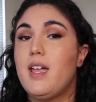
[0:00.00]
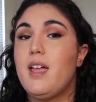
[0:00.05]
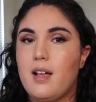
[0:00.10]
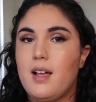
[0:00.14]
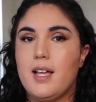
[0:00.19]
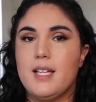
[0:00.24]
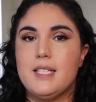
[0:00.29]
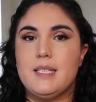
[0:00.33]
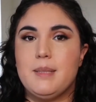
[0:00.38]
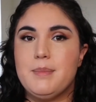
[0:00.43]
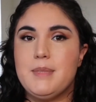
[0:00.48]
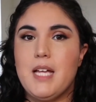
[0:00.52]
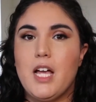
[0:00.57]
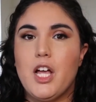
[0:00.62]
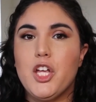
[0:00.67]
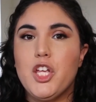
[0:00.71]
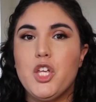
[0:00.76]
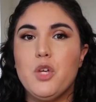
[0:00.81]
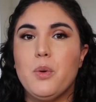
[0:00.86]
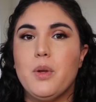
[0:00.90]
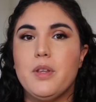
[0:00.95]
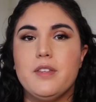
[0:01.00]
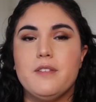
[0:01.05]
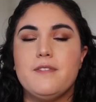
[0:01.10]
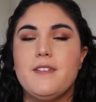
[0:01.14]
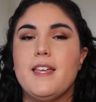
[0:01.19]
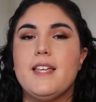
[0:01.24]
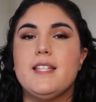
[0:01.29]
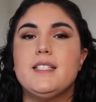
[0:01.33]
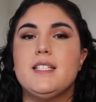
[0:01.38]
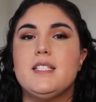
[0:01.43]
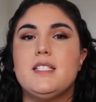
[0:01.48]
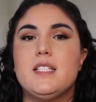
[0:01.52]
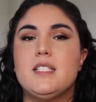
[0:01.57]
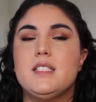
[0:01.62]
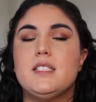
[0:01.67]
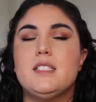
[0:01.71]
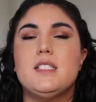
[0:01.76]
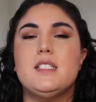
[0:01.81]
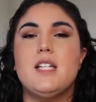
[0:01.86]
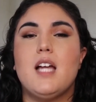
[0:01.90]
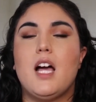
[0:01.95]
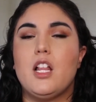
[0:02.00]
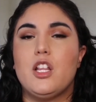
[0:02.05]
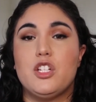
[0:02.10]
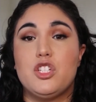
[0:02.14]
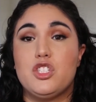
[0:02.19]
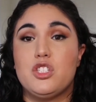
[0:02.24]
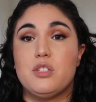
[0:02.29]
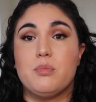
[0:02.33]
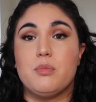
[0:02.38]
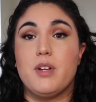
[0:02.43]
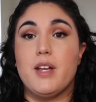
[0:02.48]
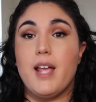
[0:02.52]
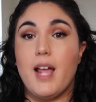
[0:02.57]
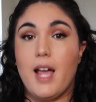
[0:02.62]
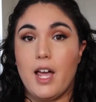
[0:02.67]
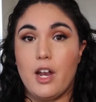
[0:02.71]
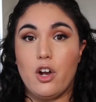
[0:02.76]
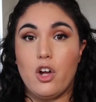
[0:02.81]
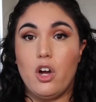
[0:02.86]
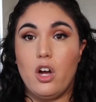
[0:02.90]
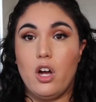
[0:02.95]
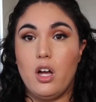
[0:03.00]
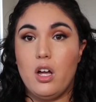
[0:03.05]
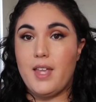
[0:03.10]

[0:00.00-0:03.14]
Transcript: But guys, I'm telling you, on the face it does not look shimmery at all.